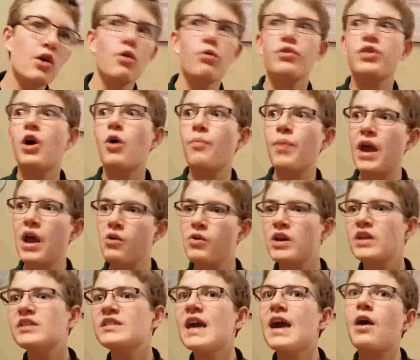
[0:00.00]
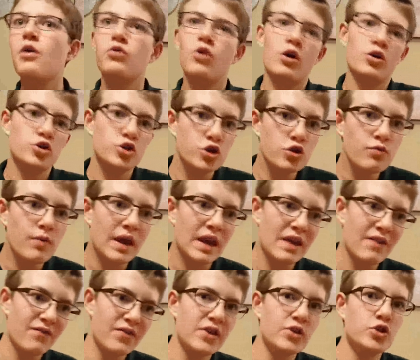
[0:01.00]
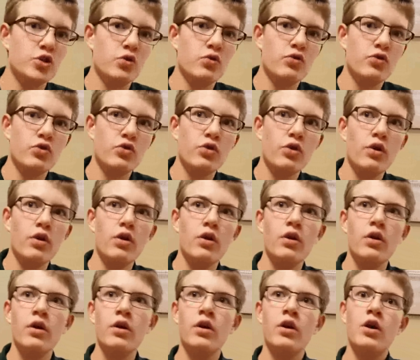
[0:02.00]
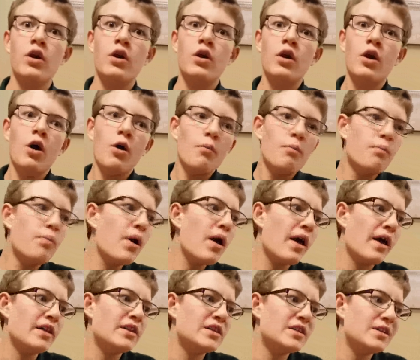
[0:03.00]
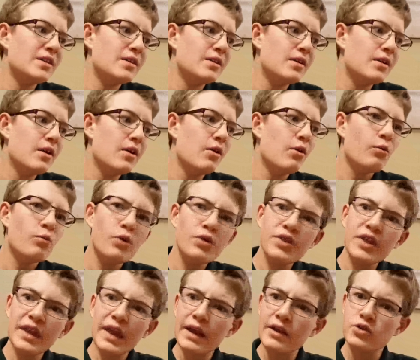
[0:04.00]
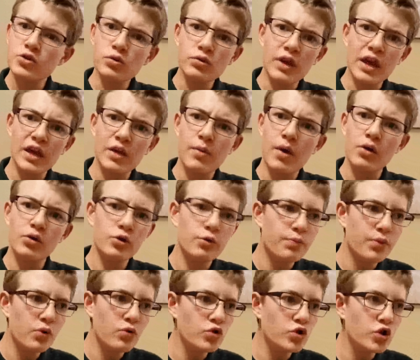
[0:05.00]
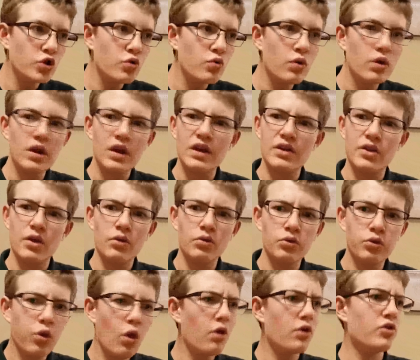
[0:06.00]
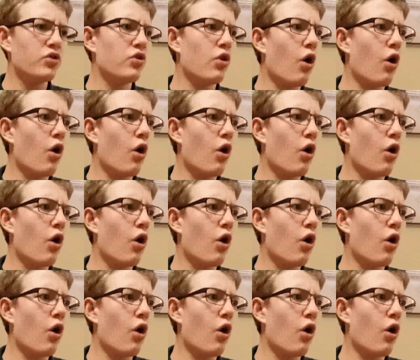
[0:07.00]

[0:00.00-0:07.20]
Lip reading: without paring down on too many features. But one thing I don't like about Lubuntu is it looks